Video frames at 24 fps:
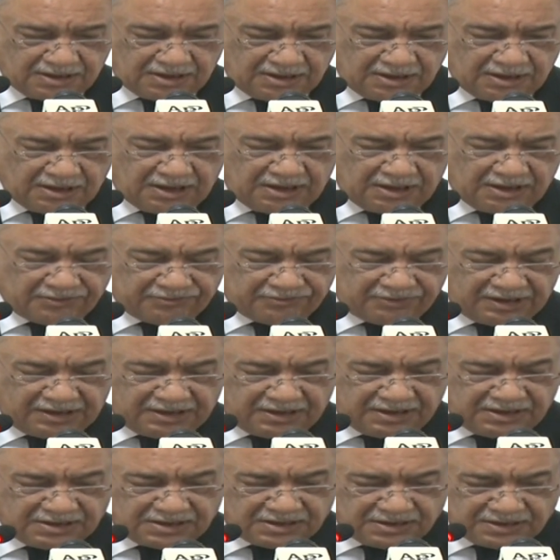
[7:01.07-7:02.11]
In a very
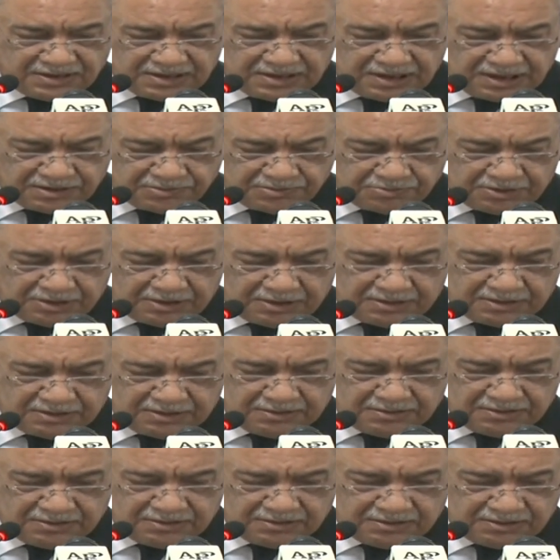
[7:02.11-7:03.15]
recent judgment,
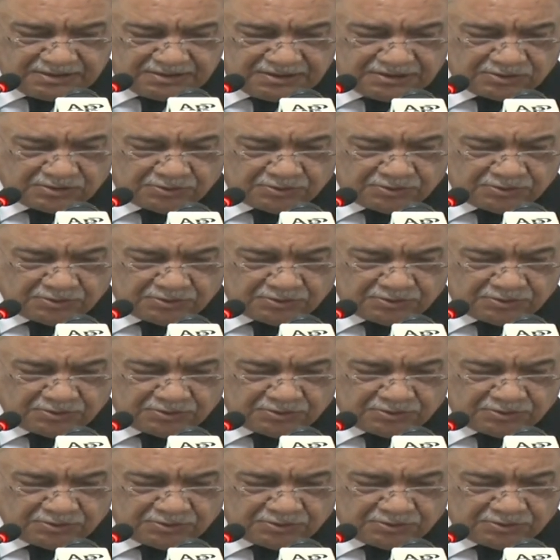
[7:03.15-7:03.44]
the